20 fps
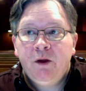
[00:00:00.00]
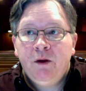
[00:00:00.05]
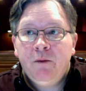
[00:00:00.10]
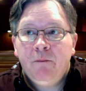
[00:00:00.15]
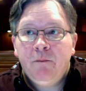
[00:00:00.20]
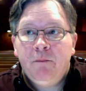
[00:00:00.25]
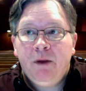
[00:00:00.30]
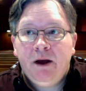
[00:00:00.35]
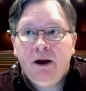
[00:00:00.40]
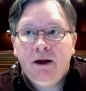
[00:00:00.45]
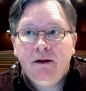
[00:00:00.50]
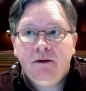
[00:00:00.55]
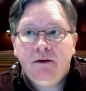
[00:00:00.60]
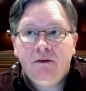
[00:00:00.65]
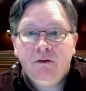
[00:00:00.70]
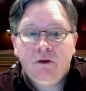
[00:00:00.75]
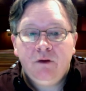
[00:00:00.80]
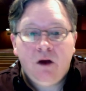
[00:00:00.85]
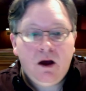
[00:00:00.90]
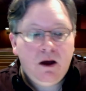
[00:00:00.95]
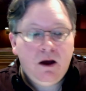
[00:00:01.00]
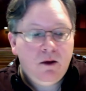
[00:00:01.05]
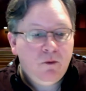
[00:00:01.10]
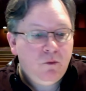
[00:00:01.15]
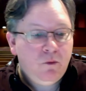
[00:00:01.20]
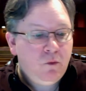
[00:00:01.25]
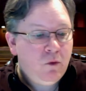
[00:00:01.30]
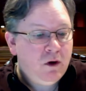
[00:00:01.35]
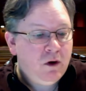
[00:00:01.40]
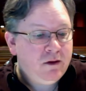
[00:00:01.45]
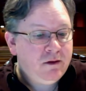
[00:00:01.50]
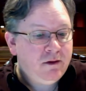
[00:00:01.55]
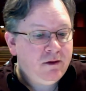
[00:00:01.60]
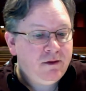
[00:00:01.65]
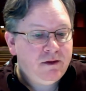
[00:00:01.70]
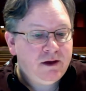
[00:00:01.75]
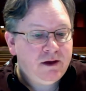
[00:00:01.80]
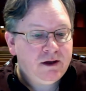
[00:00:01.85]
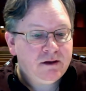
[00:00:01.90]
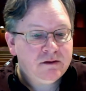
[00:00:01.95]
But one of the
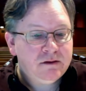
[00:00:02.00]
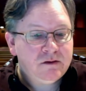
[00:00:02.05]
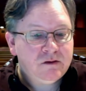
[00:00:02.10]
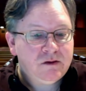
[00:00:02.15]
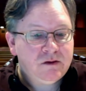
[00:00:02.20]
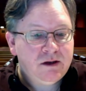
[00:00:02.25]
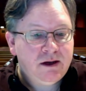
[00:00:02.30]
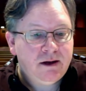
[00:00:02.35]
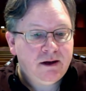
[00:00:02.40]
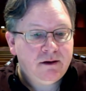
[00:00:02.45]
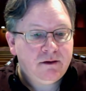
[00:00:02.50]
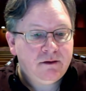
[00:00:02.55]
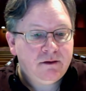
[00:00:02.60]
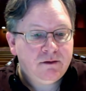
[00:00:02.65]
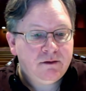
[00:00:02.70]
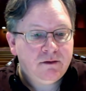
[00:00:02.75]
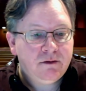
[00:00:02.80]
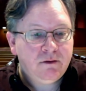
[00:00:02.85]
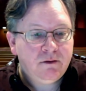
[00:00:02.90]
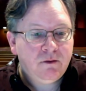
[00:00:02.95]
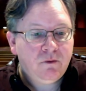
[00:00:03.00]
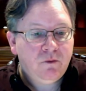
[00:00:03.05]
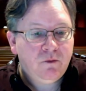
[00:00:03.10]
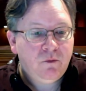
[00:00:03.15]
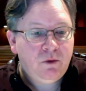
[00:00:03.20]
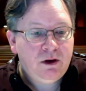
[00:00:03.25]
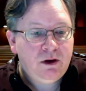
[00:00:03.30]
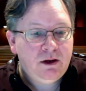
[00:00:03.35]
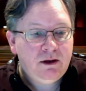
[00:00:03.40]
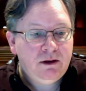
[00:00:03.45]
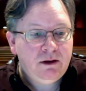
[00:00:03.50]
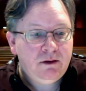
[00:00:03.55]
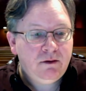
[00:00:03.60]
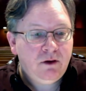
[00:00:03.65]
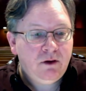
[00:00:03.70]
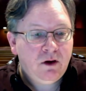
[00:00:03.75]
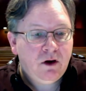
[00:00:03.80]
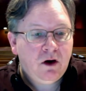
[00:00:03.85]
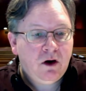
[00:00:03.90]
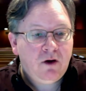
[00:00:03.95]
things that we
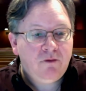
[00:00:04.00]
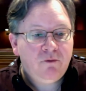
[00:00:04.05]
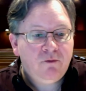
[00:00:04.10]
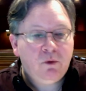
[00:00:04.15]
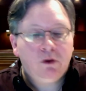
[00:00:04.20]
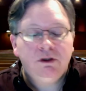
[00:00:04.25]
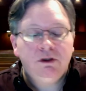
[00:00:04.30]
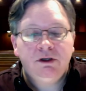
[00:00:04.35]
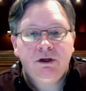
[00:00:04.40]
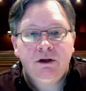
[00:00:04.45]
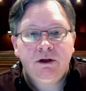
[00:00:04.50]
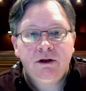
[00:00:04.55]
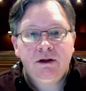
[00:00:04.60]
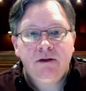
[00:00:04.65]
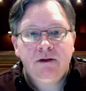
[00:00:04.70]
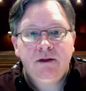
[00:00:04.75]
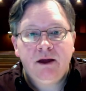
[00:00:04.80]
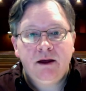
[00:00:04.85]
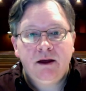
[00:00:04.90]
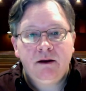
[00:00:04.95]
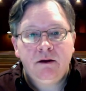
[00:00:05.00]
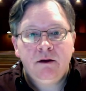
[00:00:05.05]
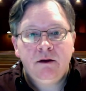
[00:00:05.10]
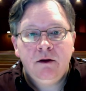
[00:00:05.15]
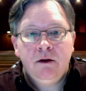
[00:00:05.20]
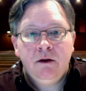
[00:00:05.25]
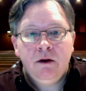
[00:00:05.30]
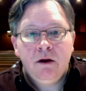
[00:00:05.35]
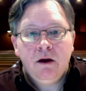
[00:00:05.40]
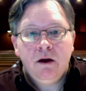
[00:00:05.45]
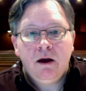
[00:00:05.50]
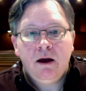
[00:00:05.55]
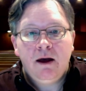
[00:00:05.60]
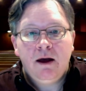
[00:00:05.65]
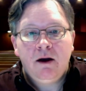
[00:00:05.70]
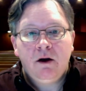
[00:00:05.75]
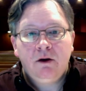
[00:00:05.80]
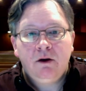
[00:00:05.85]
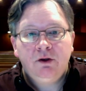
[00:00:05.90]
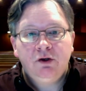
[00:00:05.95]
are fortunate in that at
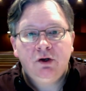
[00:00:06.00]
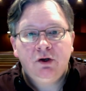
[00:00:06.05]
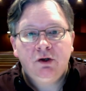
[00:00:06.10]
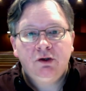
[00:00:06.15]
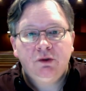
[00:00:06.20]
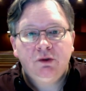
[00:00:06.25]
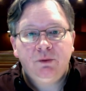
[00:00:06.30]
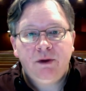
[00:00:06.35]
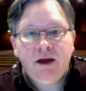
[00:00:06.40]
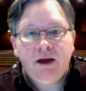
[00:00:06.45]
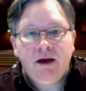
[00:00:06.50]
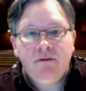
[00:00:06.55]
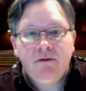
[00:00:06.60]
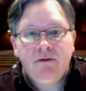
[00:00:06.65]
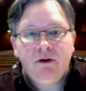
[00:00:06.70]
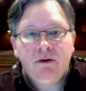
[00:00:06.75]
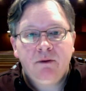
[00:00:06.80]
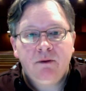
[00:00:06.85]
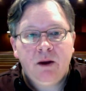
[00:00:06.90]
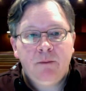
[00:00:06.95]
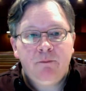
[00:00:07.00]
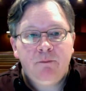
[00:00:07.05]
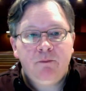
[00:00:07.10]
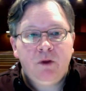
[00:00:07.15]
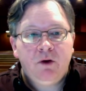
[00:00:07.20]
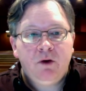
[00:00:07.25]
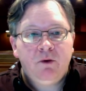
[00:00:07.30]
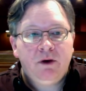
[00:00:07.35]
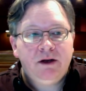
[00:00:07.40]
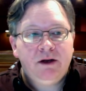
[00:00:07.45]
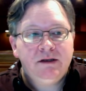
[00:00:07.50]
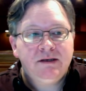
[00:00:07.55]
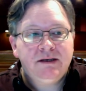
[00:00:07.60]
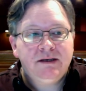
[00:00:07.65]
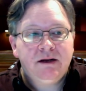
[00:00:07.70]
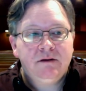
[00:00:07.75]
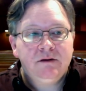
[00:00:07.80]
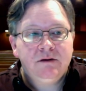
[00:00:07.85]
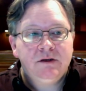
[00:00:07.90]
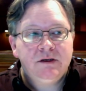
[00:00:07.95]
our church we have a great
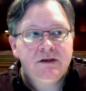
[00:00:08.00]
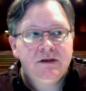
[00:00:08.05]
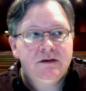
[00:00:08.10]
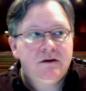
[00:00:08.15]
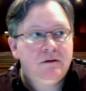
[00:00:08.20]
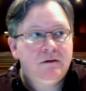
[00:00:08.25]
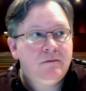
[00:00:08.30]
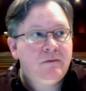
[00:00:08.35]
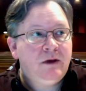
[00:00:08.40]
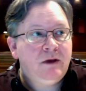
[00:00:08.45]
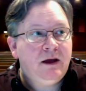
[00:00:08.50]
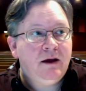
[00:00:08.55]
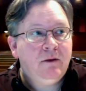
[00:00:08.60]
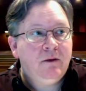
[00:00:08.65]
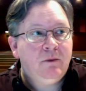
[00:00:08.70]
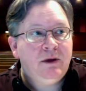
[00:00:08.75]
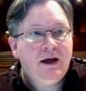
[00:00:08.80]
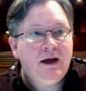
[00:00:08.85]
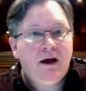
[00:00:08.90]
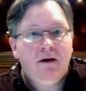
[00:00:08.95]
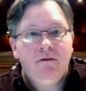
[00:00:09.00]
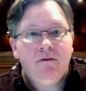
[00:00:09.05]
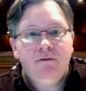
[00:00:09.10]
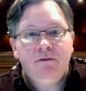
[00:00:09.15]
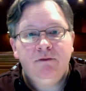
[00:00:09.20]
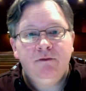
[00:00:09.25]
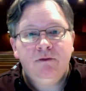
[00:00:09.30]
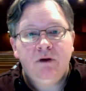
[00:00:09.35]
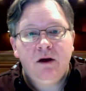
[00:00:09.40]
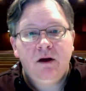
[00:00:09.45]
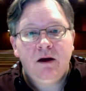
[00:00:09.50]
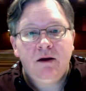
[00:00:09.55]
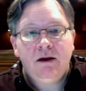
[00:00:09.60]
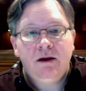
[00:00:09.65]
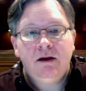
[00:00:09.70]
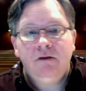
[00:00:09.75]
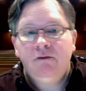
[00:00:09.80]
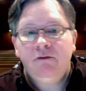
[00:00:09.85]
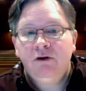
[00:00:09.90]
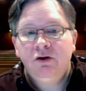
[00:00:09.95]
sound system, and we have
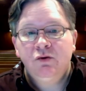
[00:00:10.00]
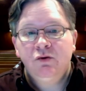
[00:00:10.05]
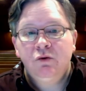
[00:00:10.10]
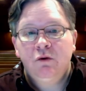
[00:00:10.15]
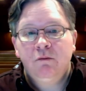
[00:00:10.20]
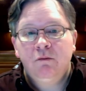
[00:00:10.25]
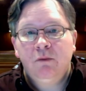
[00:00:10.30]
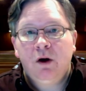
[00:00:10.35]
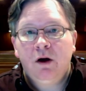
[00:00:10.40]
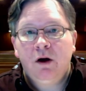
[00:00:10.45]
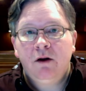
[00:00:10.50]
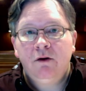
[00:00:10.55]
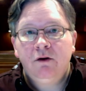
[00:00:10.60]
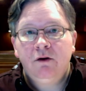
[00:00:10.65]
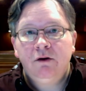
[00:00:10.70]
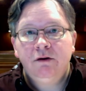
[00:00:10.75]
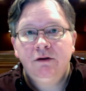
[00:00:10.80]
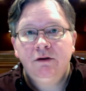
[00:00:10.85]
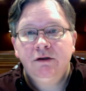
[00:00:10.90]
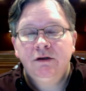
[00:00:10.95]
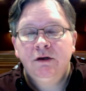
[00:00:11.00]
individual monitors,